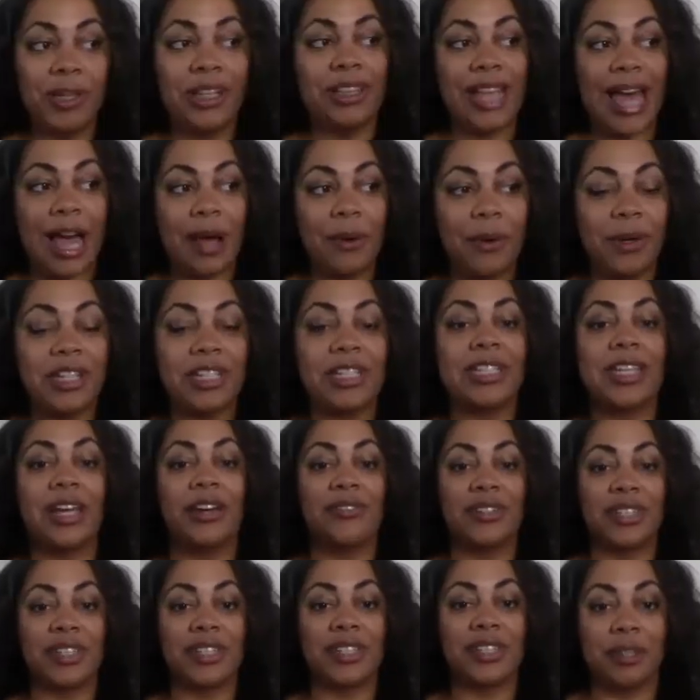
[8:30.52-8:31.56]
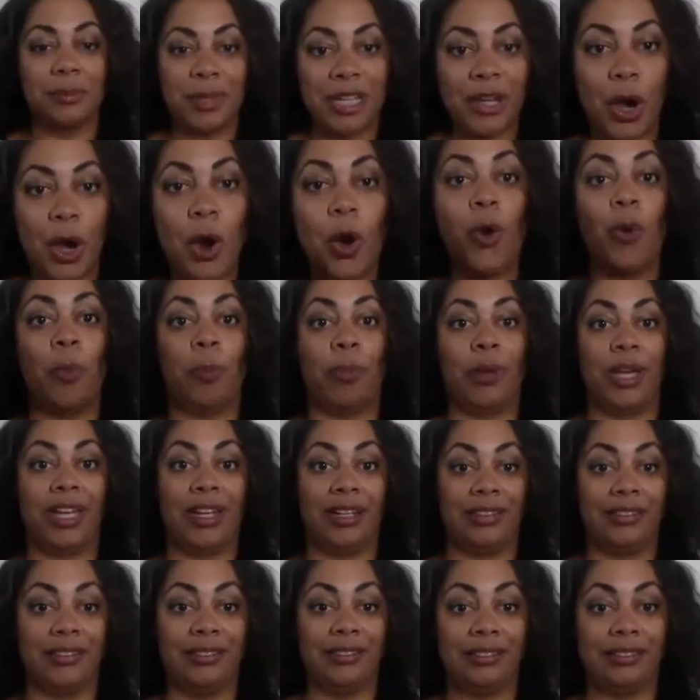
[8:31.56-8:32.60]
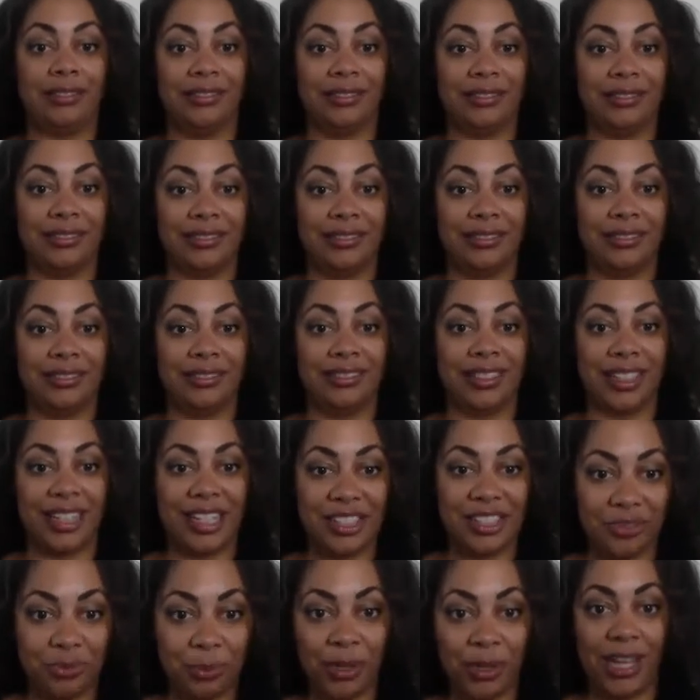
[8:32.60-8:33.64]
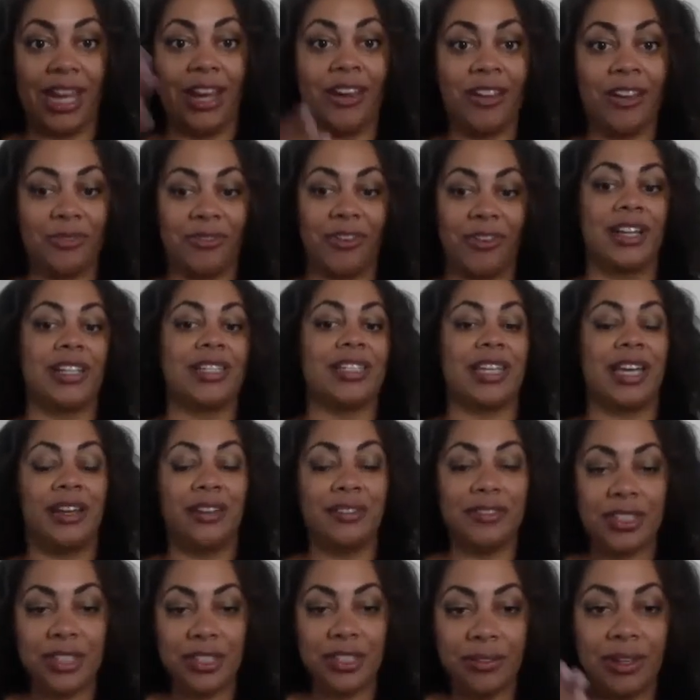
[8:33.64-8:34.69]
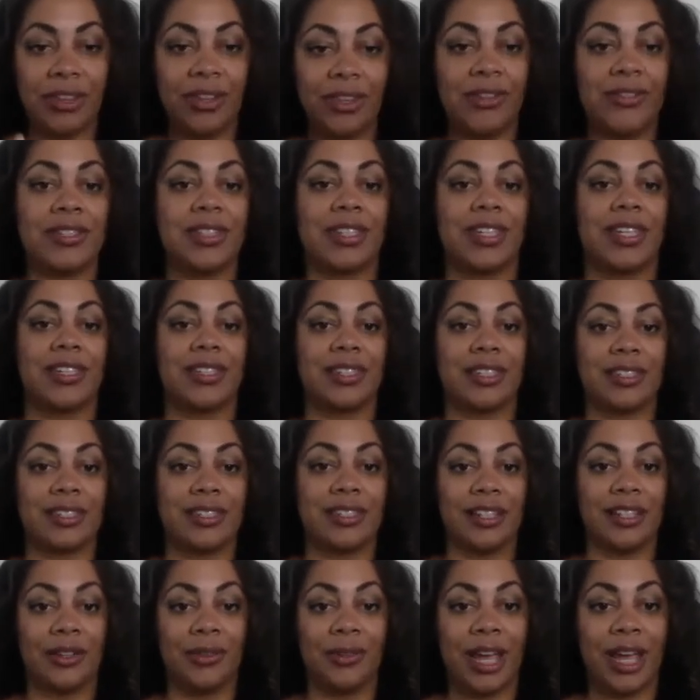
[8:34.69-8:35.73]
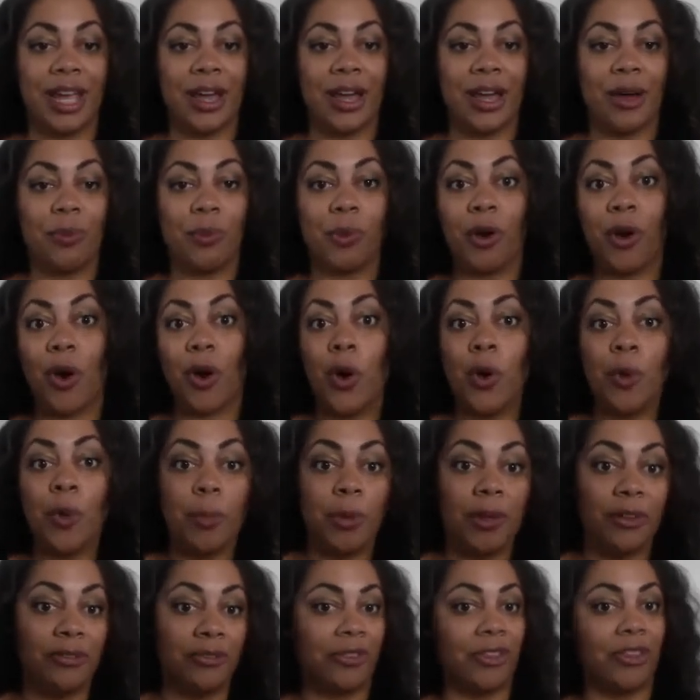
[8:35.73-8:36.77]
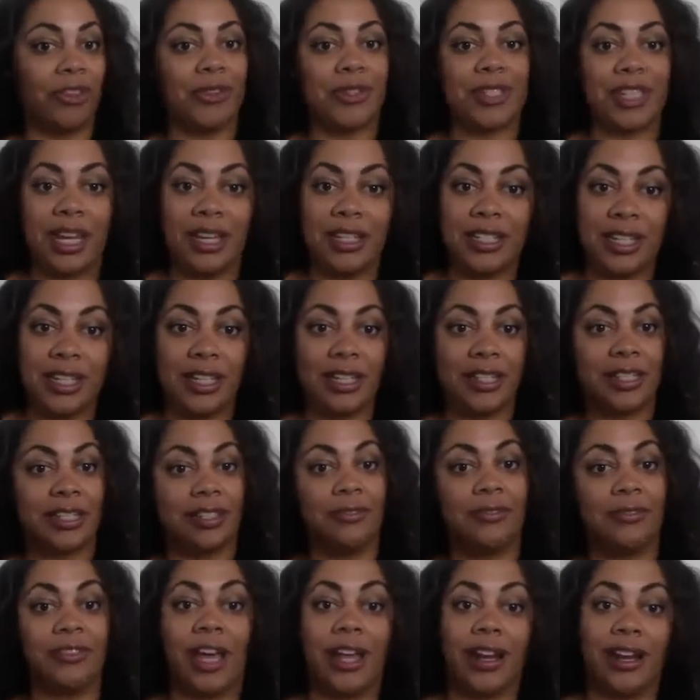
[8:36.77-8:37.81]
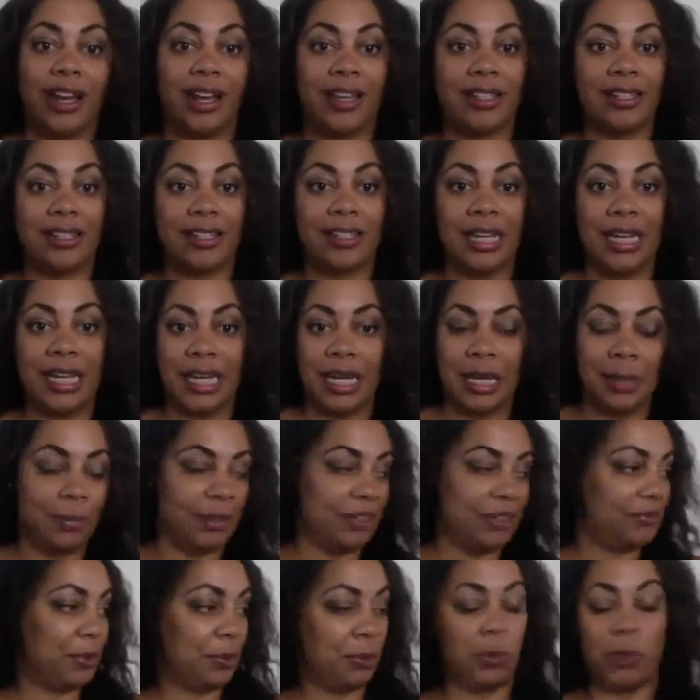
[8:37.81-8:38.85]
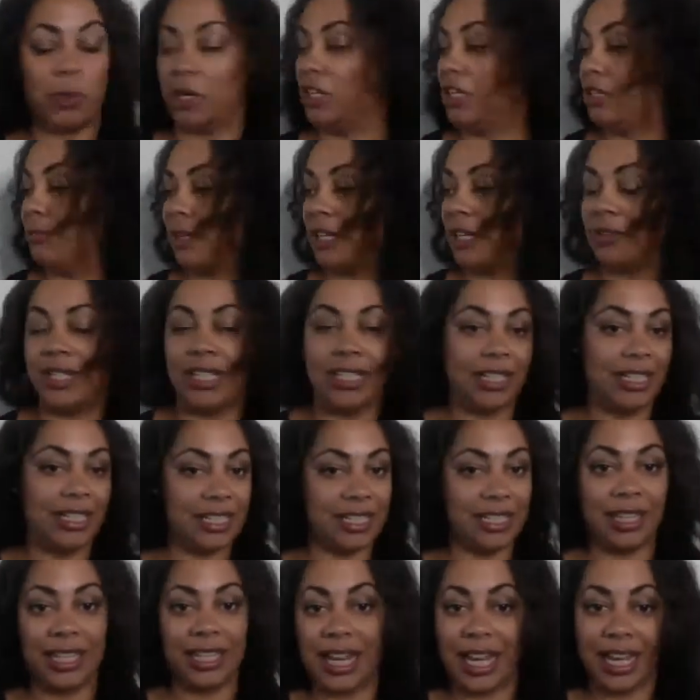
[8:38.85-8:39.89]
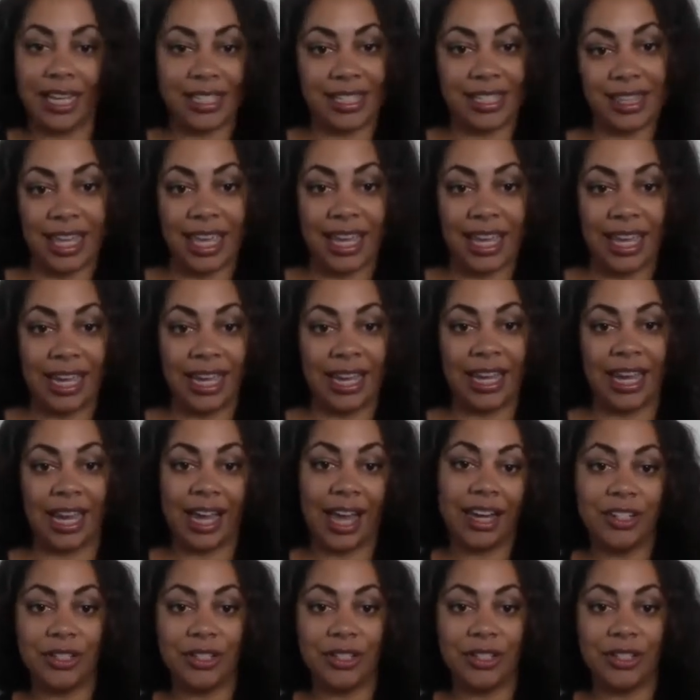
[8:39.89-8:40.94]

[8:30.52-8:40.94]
ourselves to be open. If we're caring for ourselves, doing those things to slow down, we're open for those ideas to flood us. But if we're worried about getting to the next thing, I got to do